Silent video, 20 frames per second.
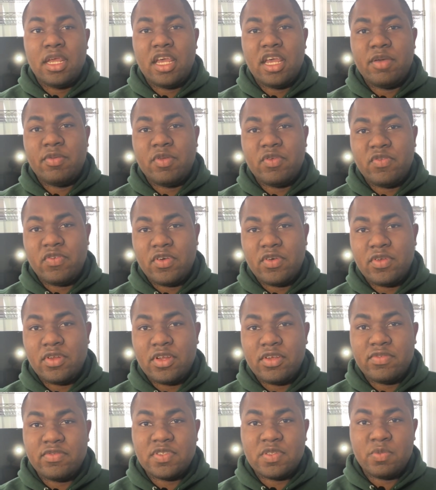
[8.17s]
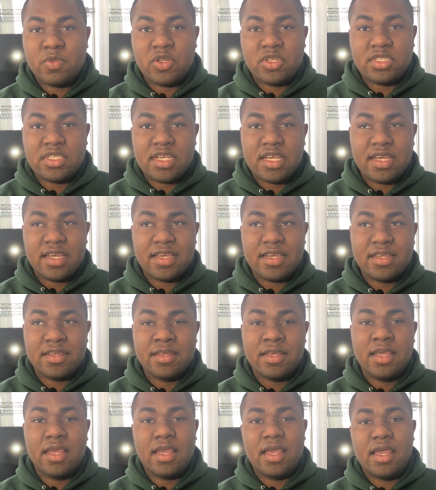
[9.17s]
I'm the founder of Smart Tech,
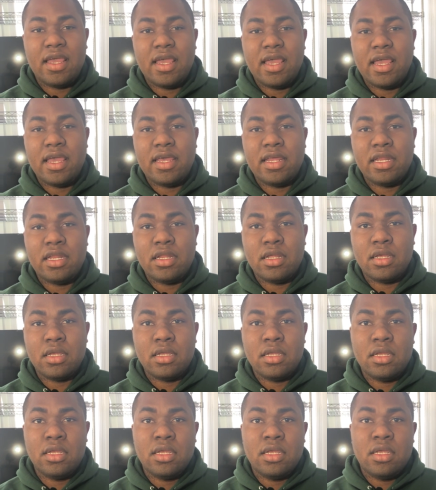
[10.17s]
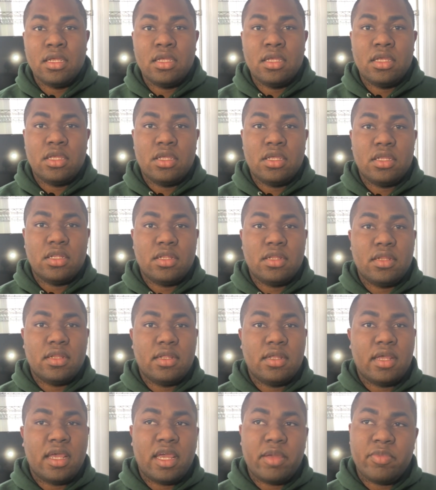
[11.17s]
and
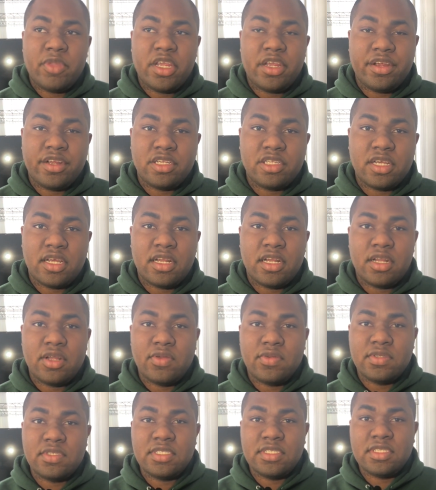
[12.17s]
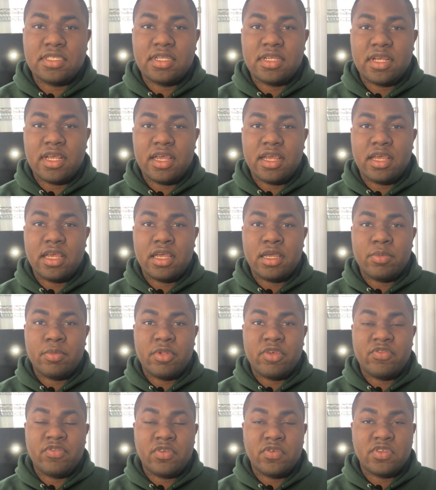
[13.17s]
I'm here to announce
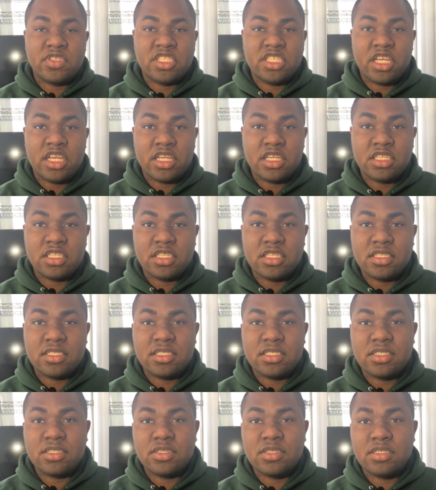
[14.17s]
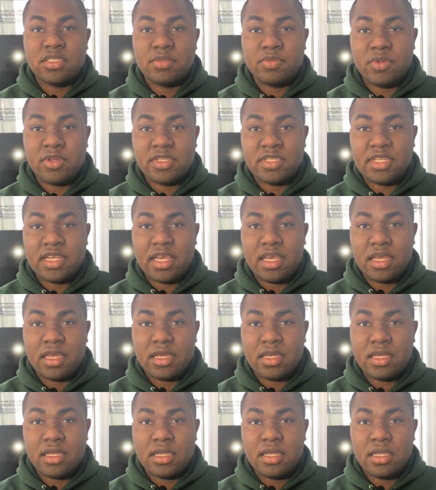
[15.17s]
a few changes to Smart Tech.